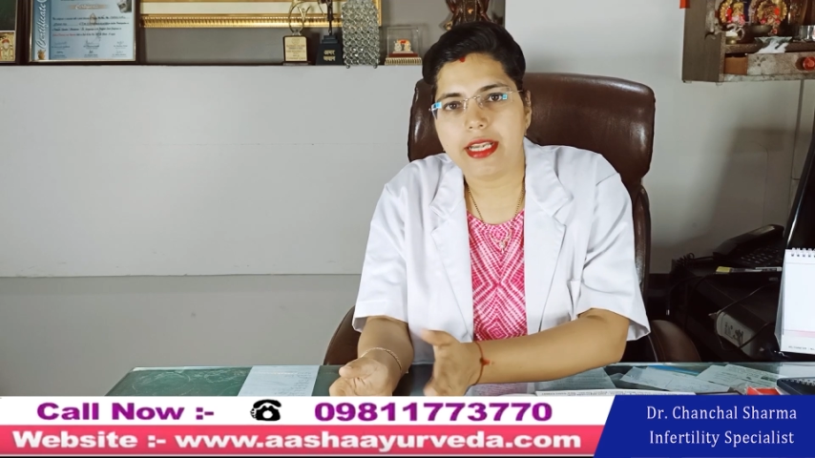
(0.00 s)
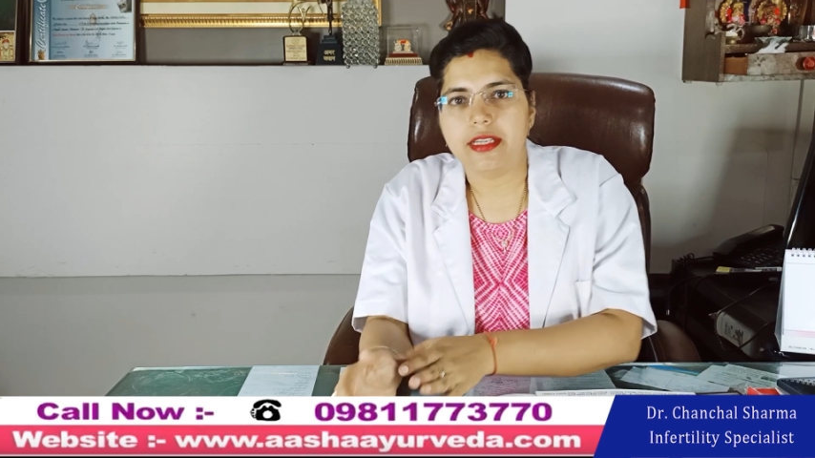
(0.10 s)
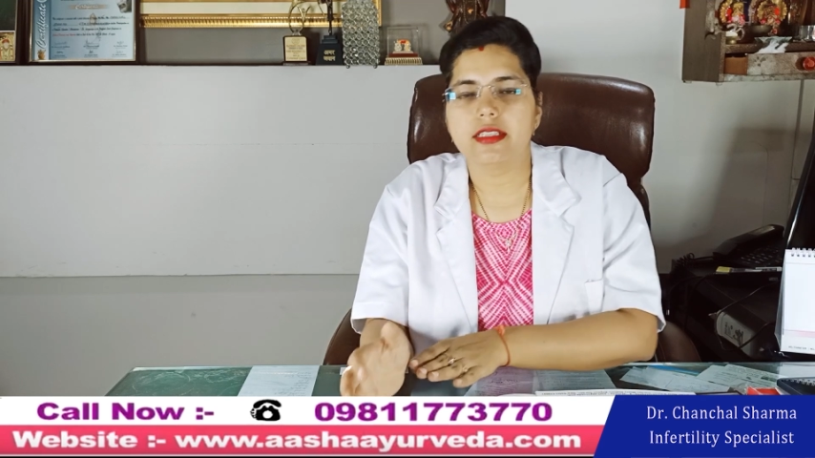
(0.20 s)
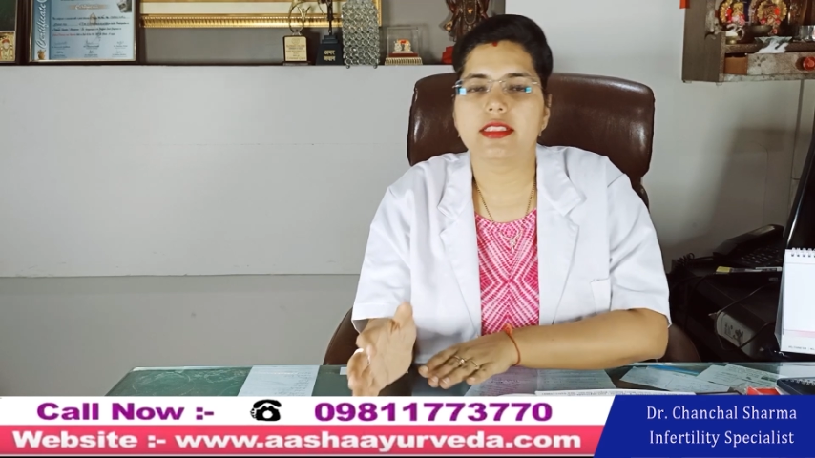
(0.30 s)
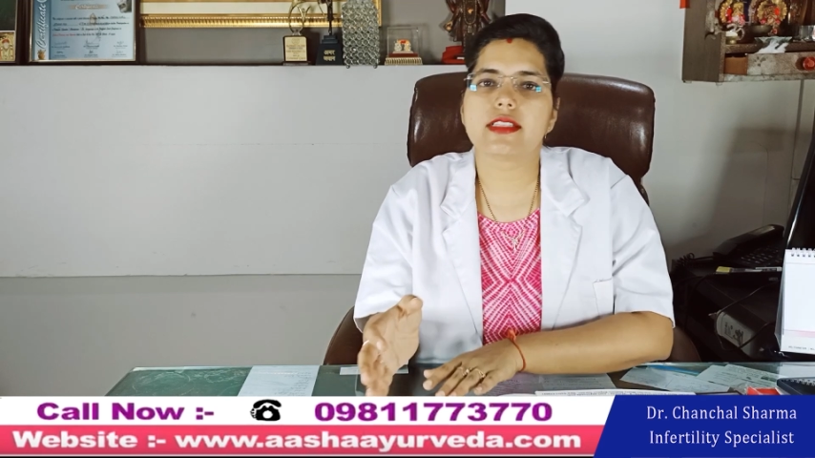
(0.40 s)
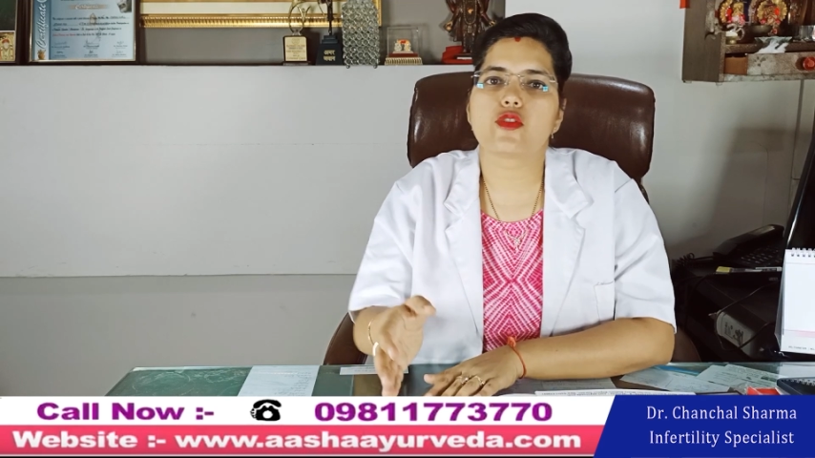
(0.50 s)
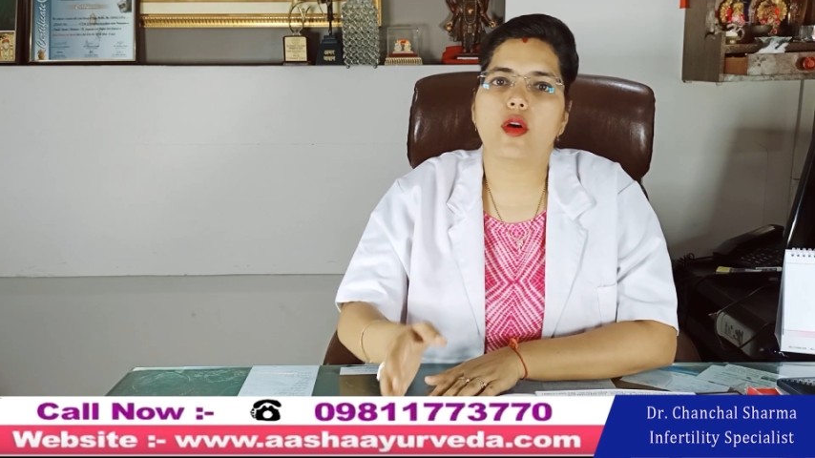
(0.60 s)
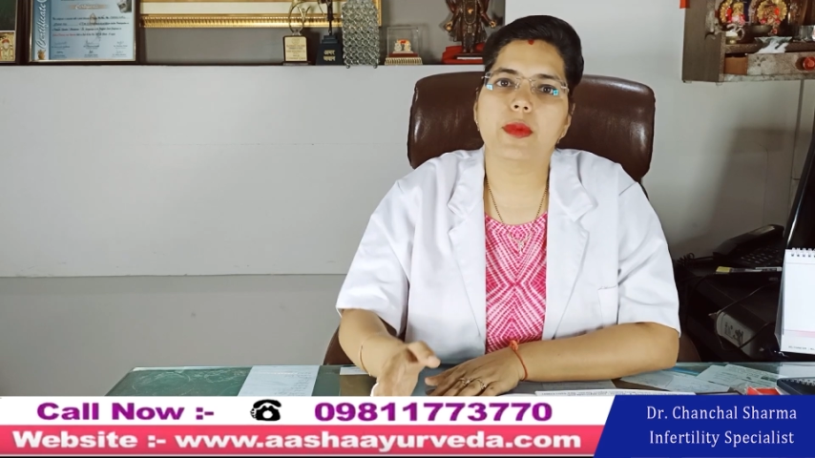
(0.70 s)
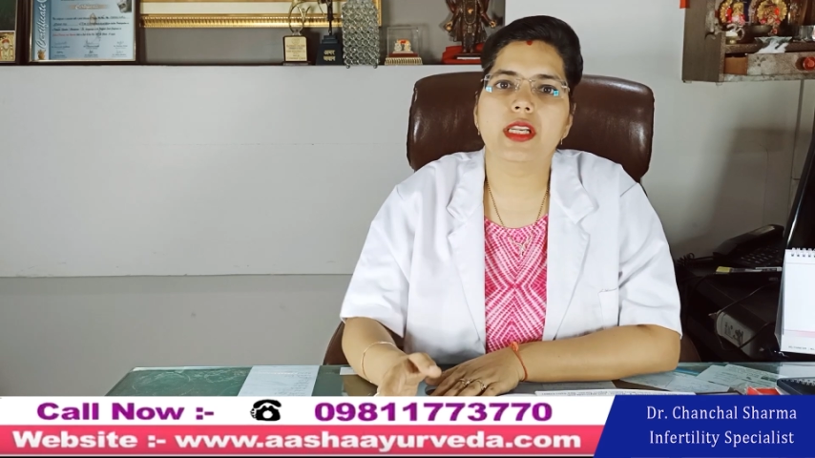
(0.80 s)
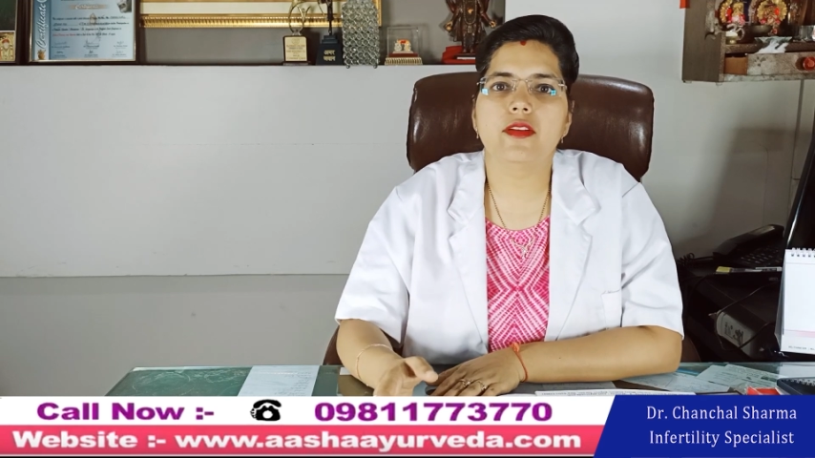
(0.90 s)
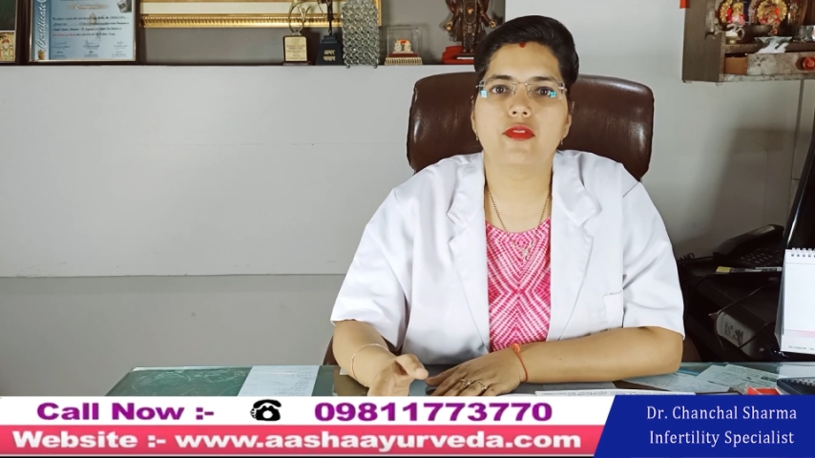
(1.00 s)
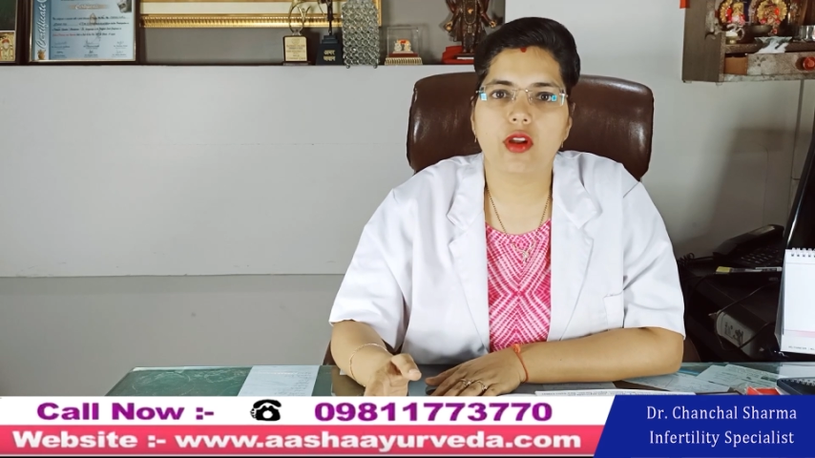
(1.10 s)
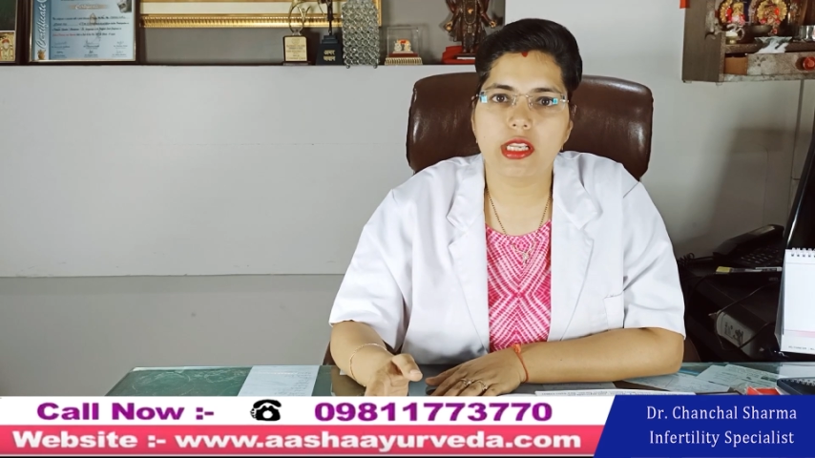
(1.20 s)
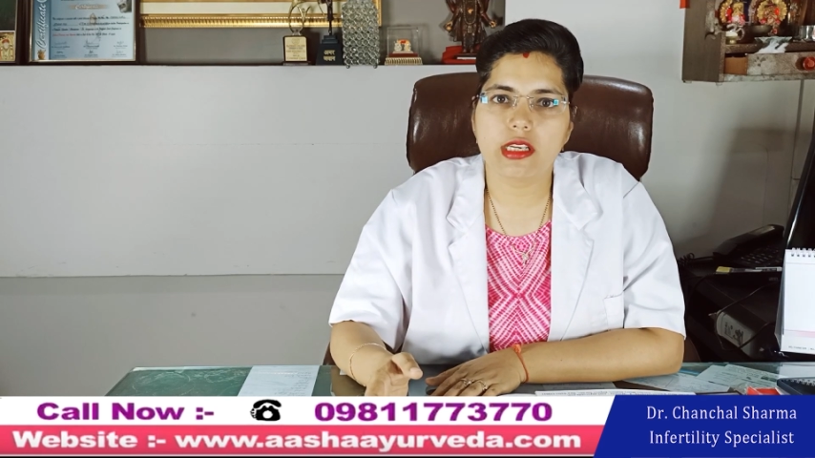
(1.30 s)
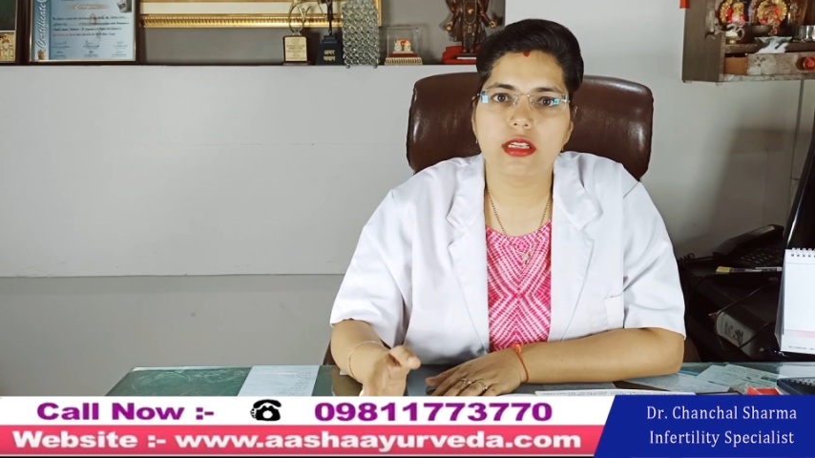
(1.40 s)
this dominant
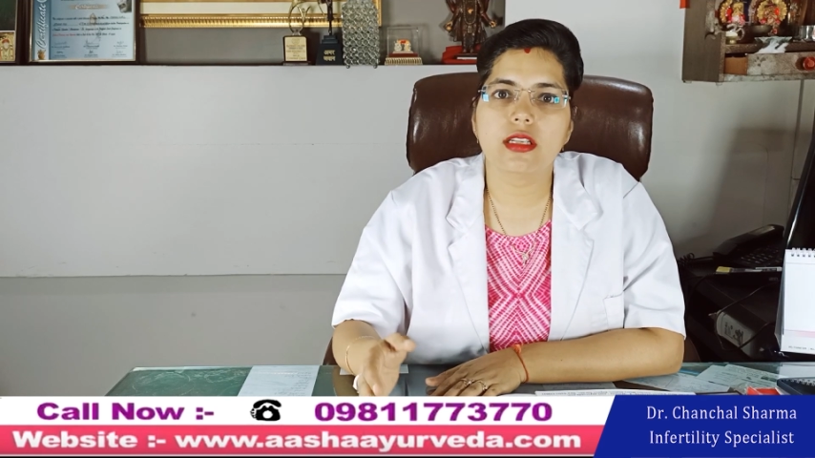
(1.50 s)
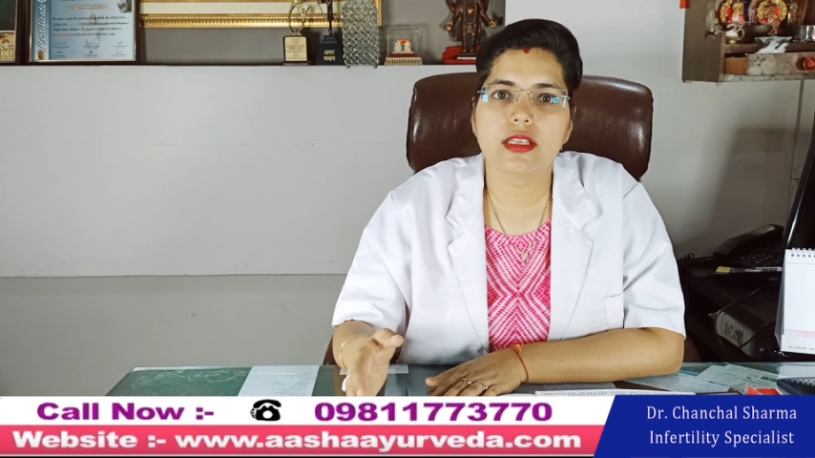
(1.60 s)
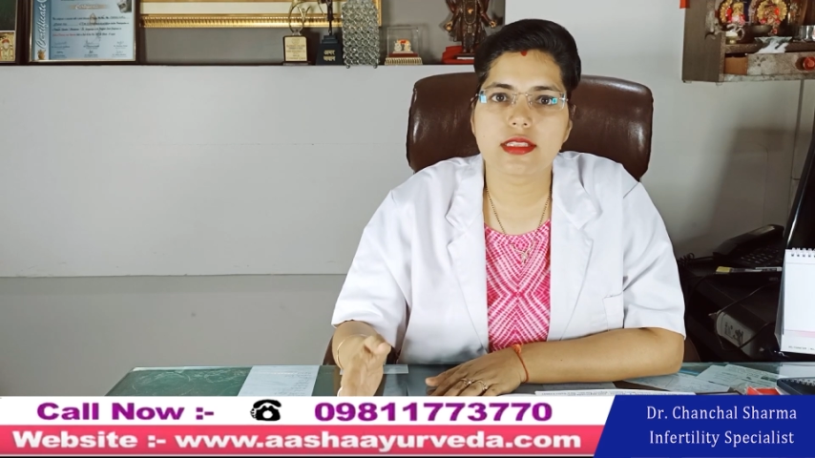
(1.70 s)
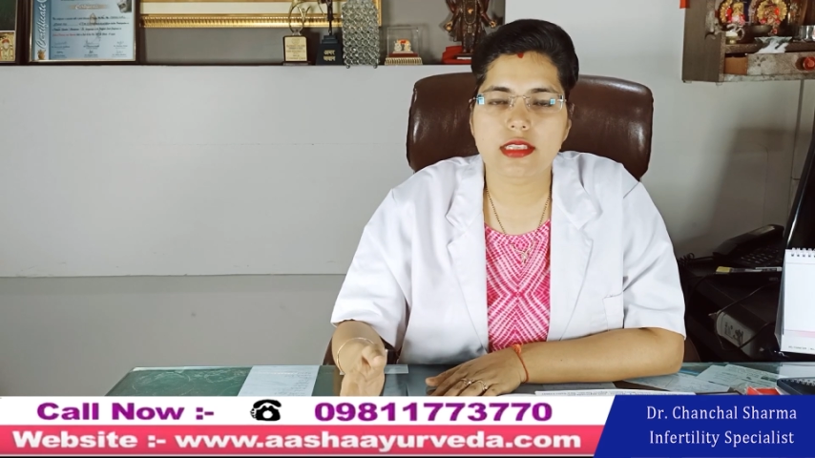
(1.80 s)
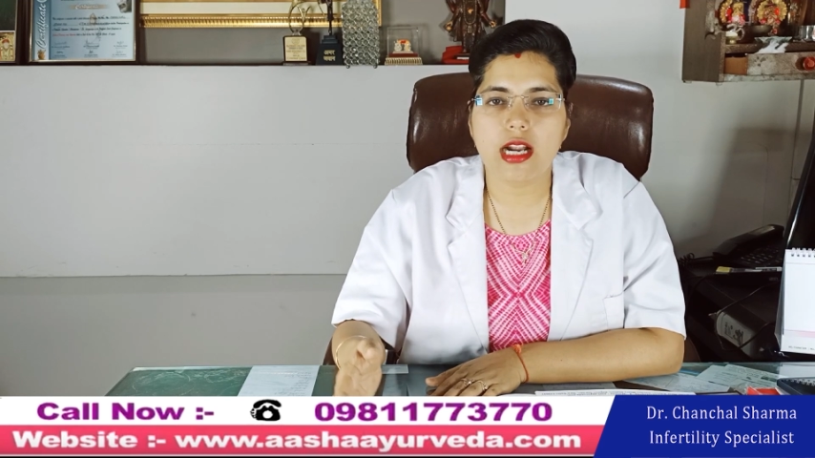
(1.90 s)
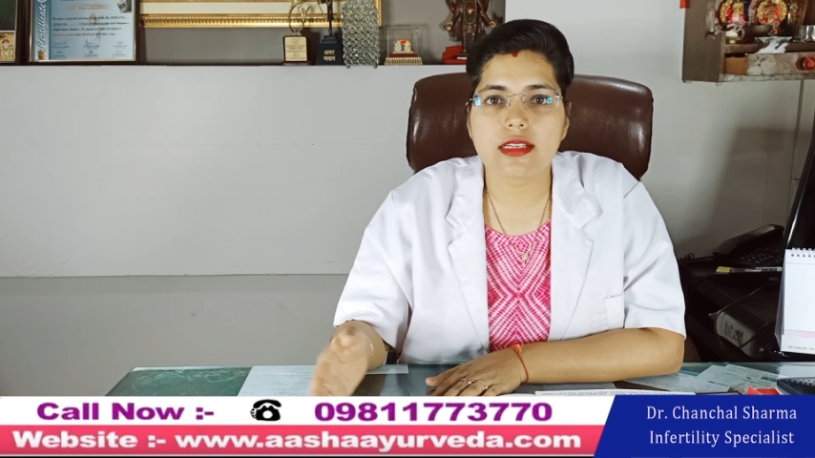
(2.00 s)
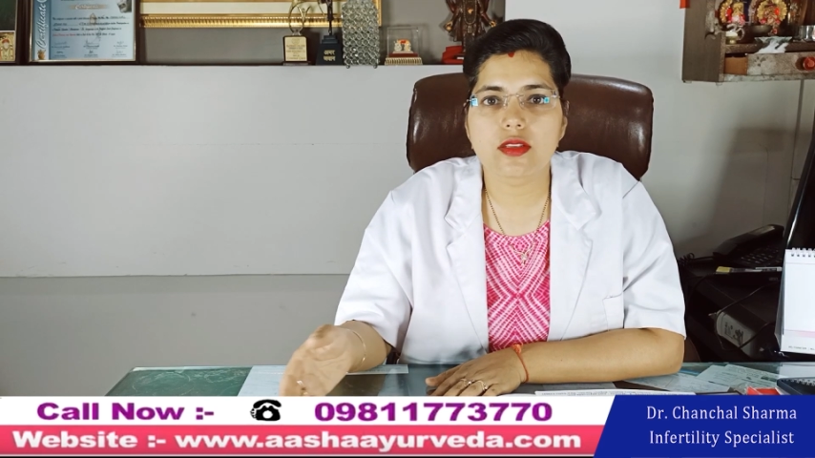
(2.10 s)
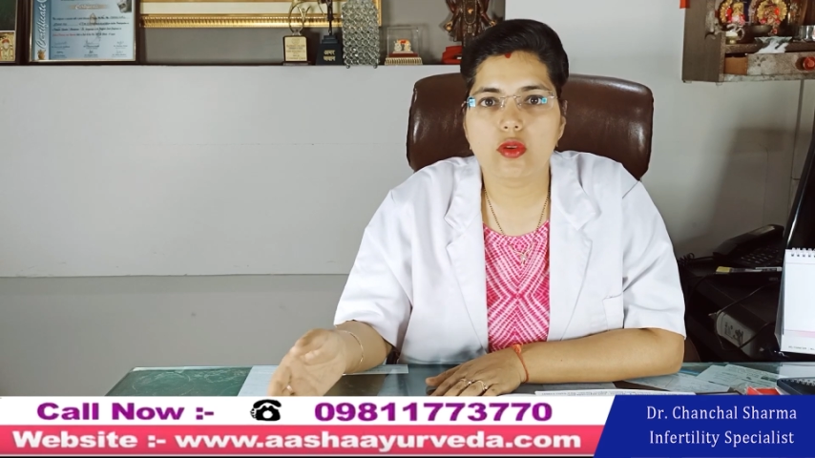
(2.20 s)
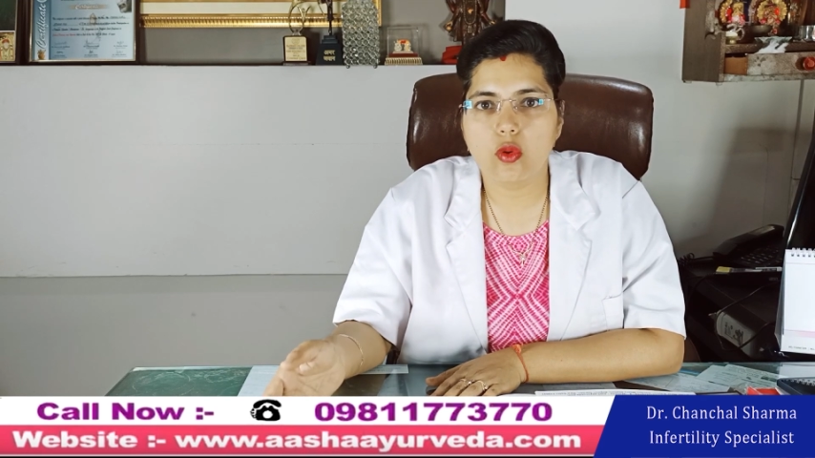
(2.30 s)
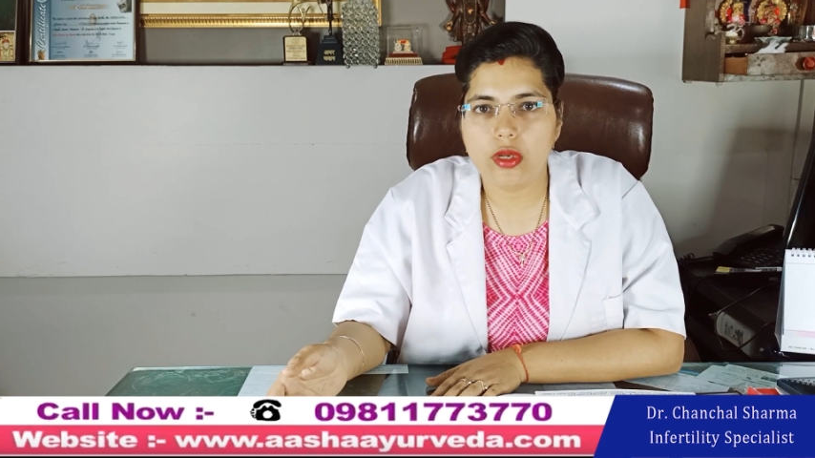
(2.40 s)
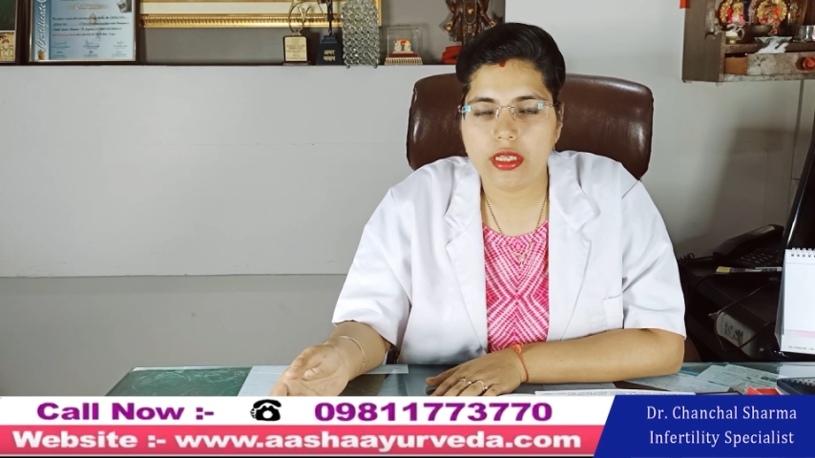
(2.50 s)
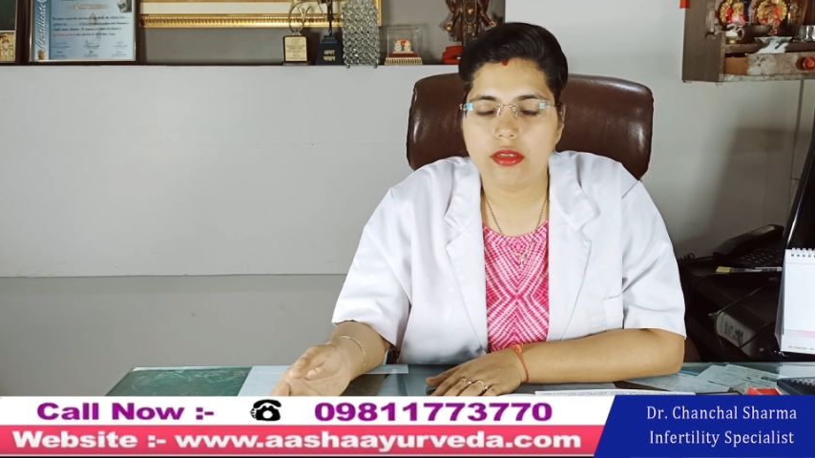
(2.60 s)
follicle starts growing.